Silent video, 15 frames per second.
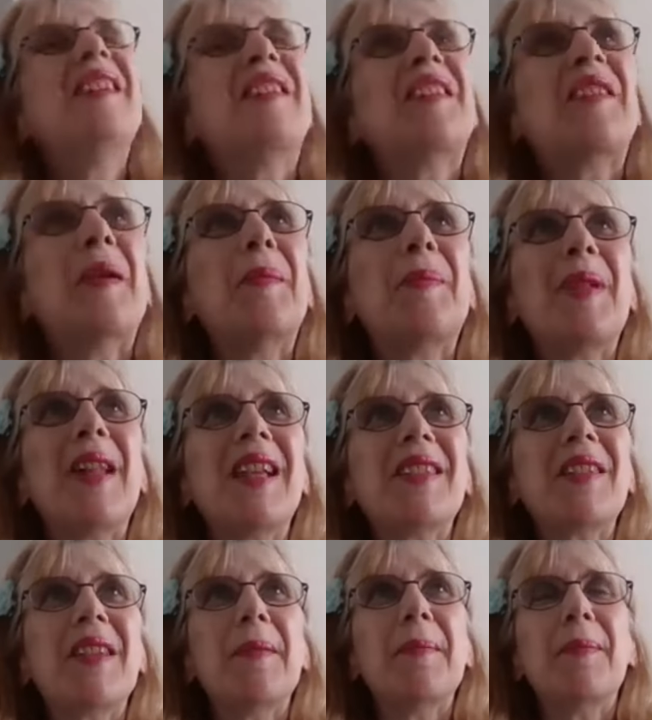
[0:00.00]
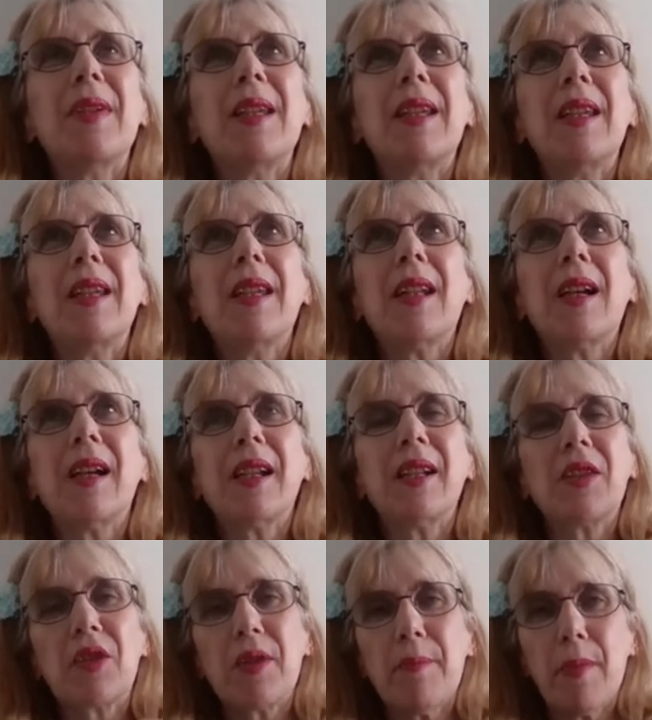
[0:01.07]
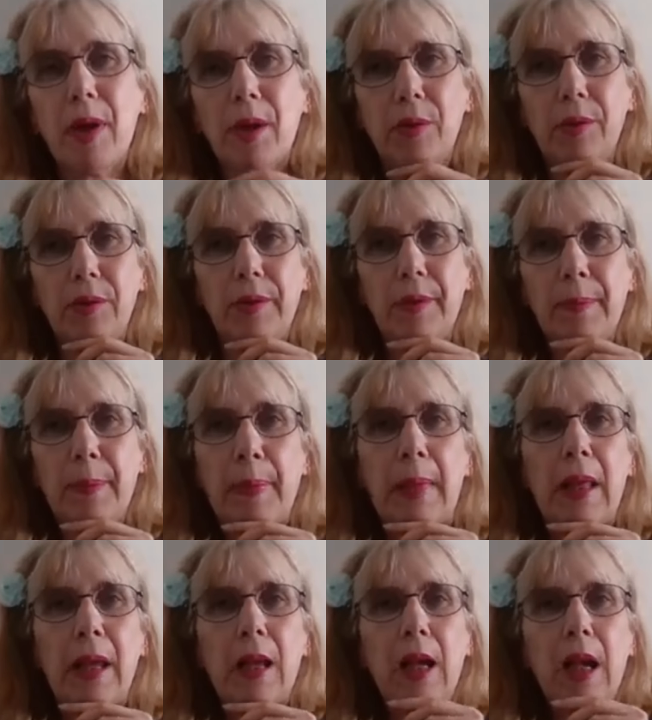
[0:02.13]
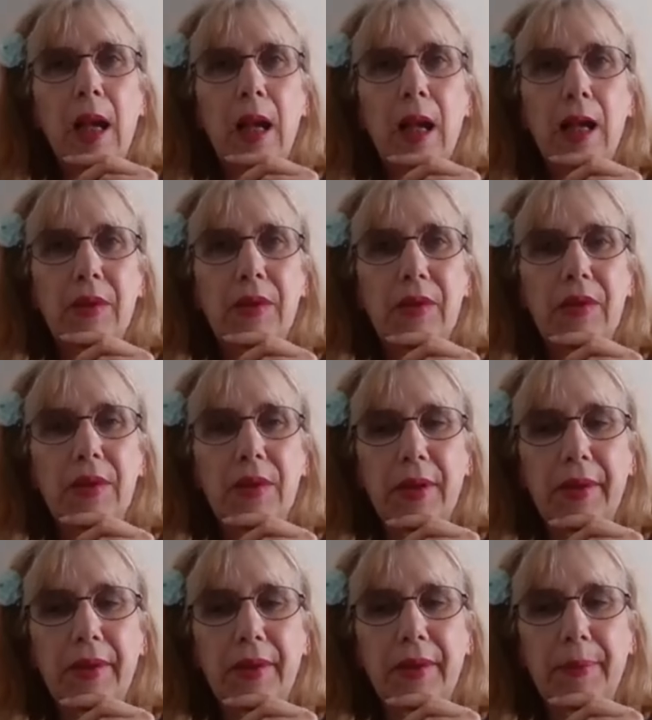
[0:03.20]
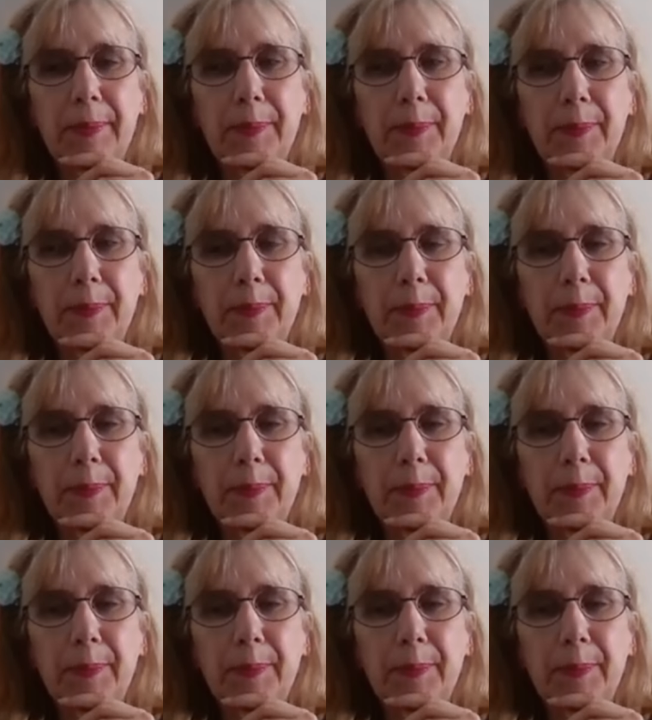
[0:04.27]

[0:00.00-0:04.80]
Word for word: so bless him, he liked to moan and um,